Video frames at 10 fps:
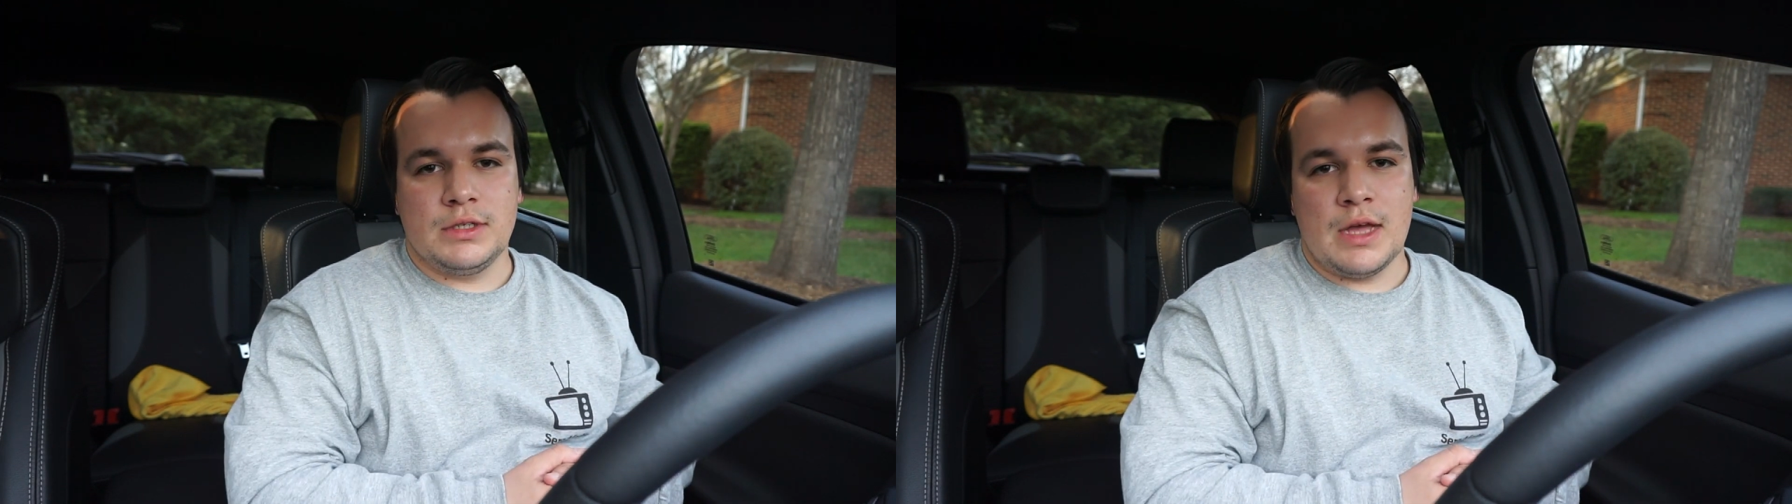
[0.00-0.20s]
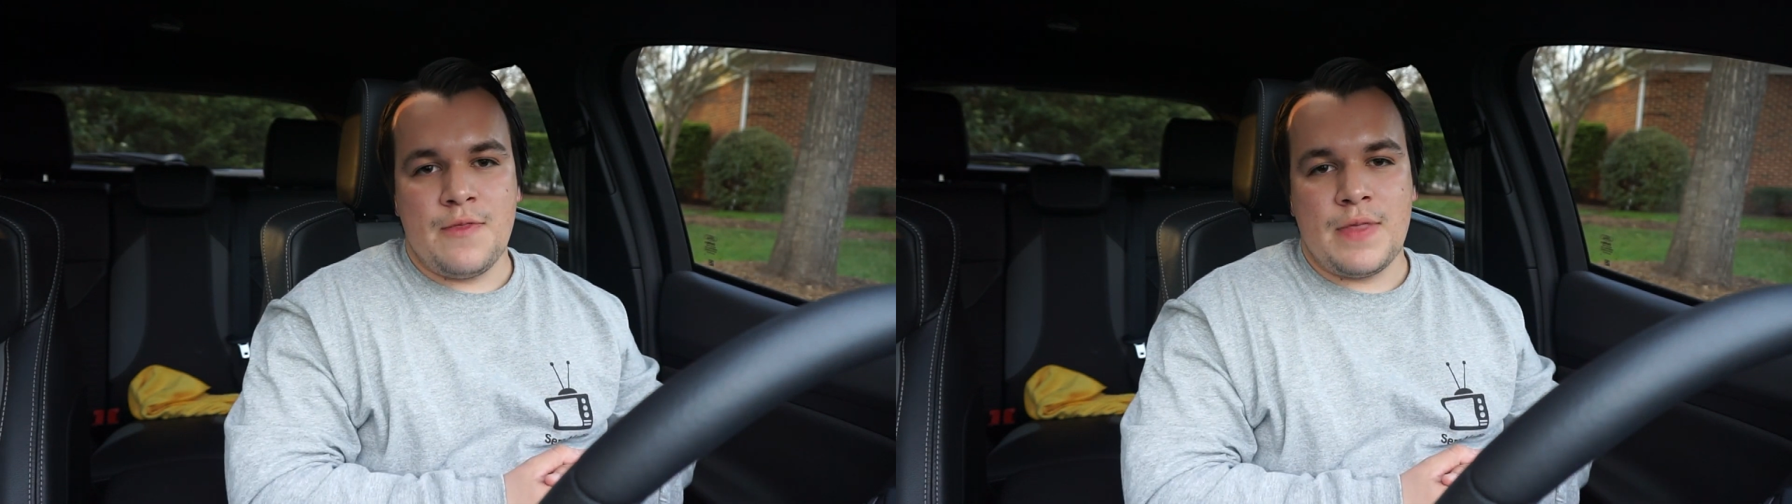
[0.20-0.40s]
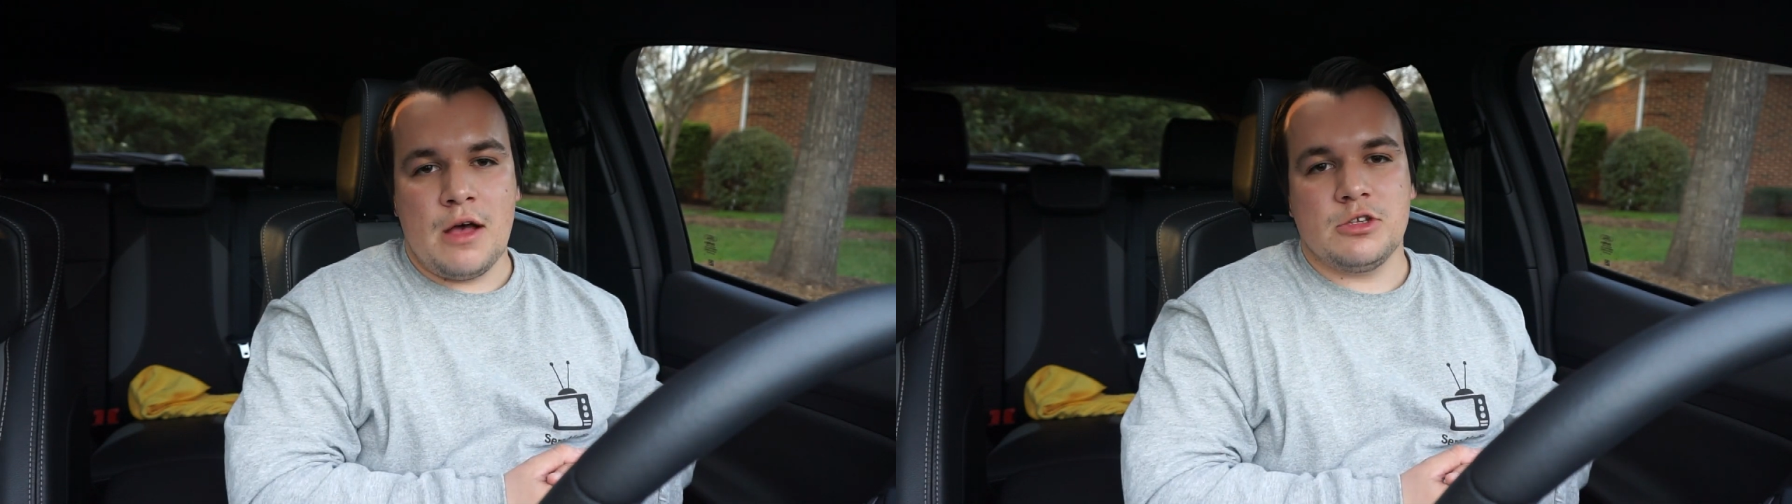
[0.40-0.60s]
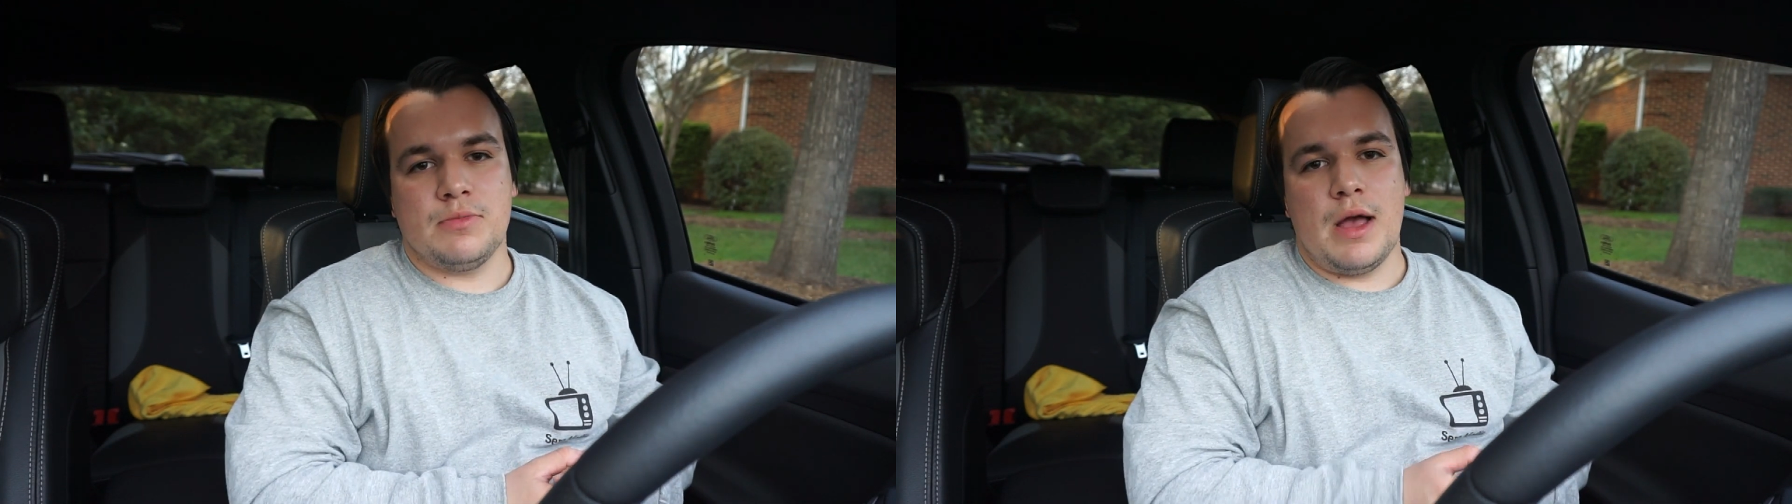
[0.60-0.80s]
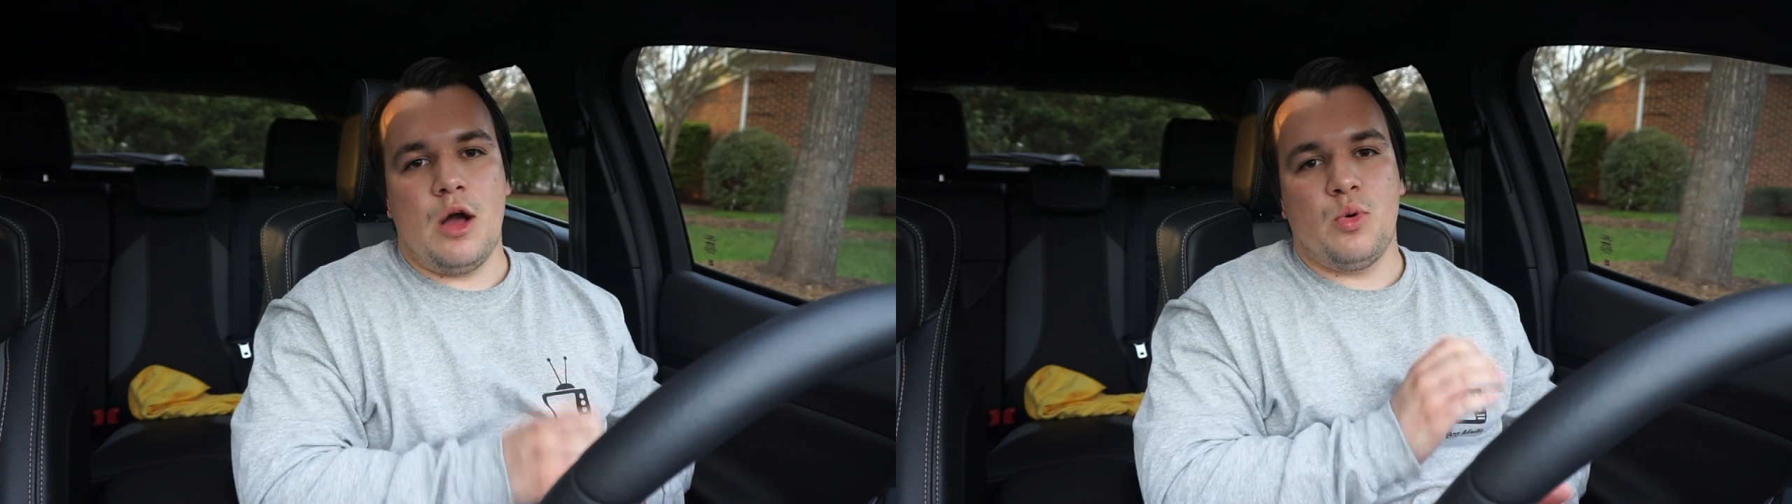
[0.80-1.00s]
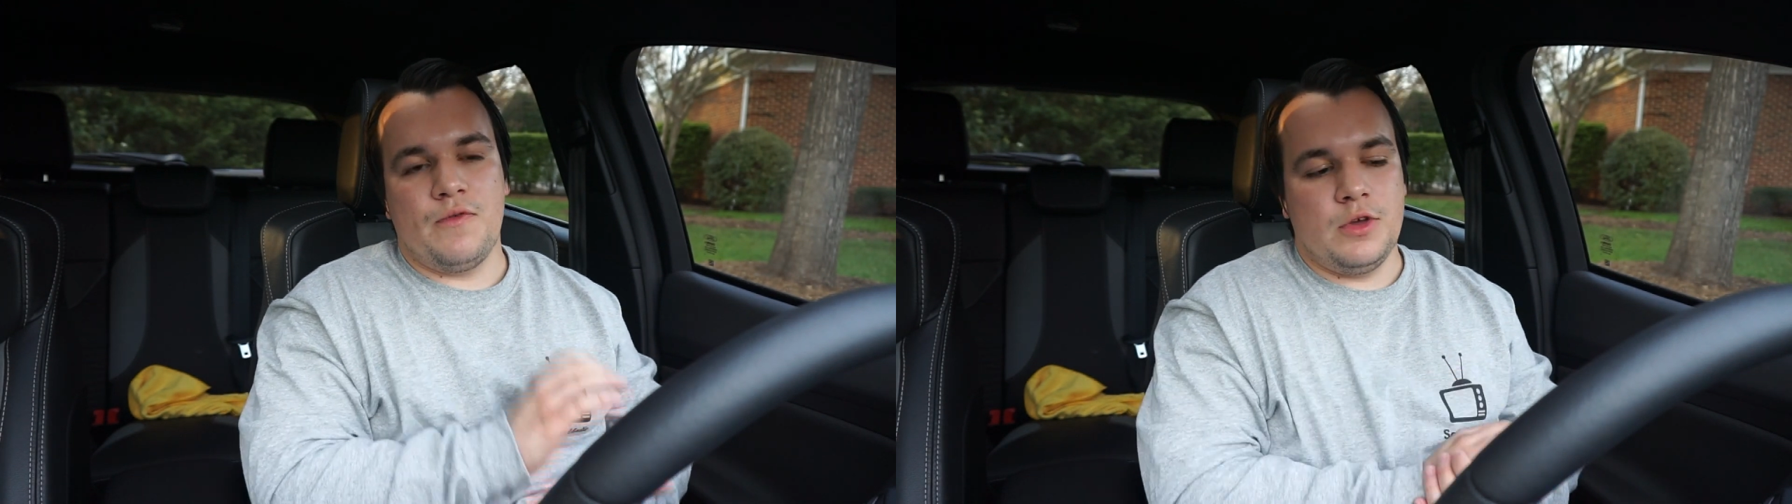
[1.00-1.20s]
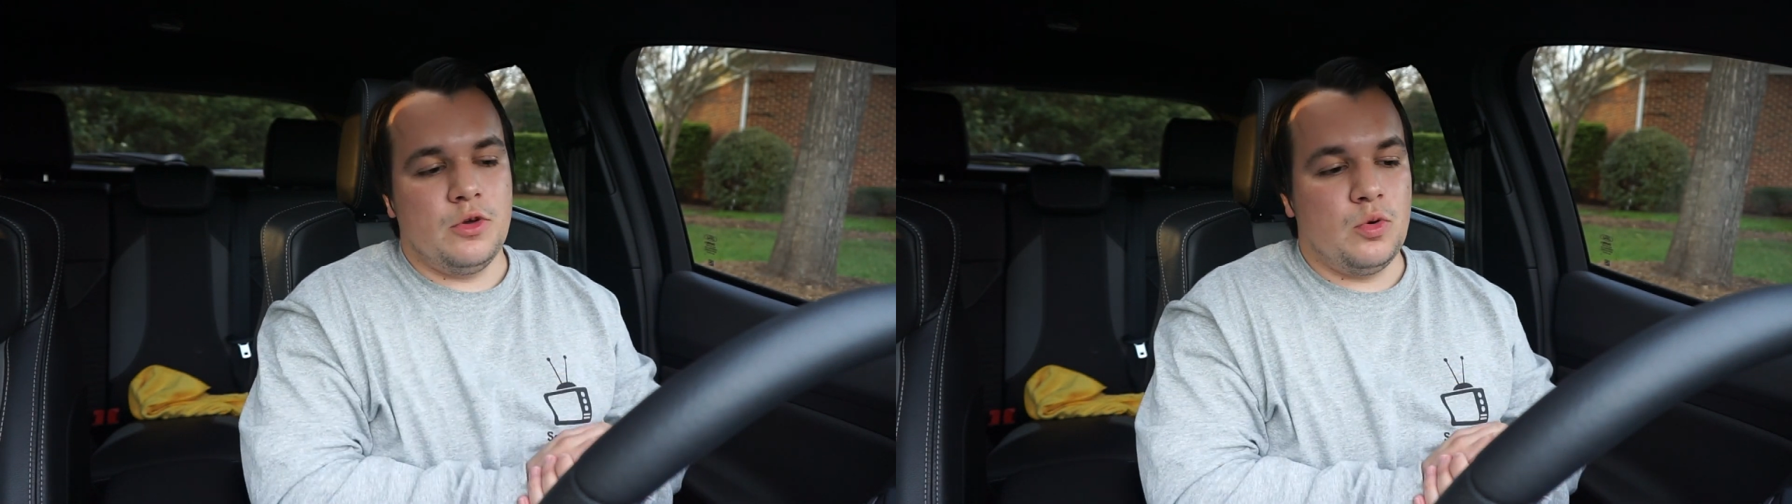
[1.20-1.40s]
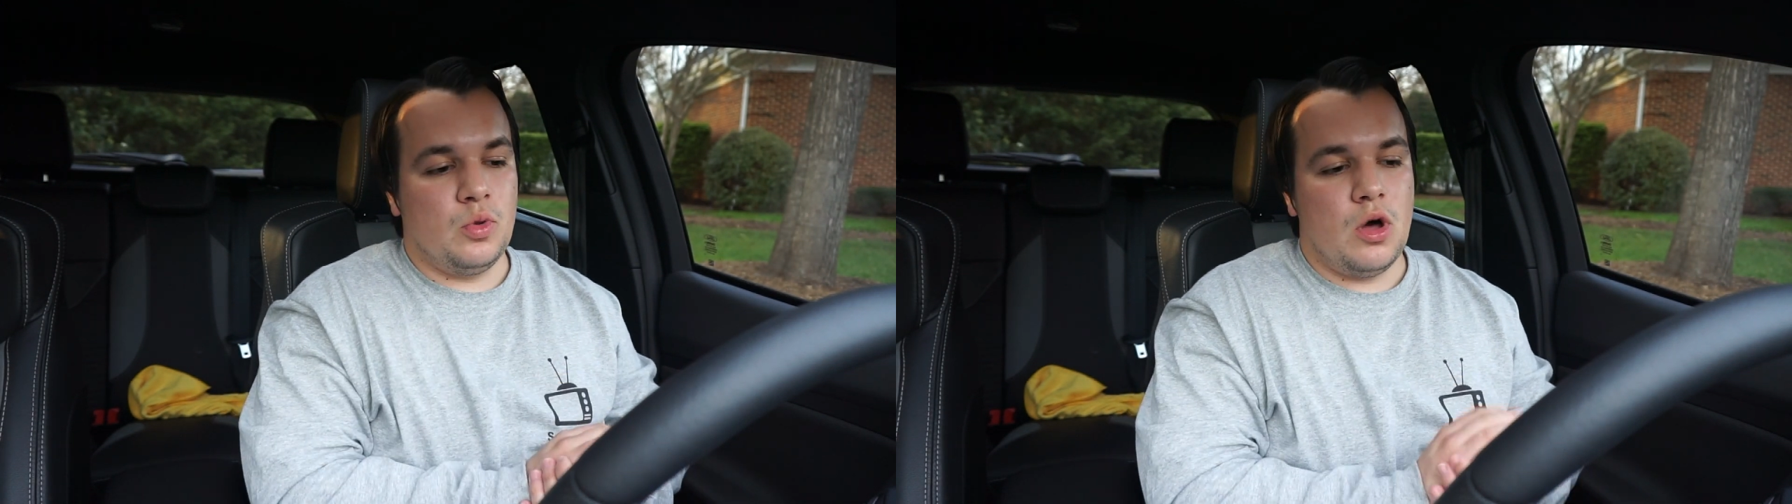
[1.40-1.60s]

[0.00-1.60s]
a 10,000 mile review,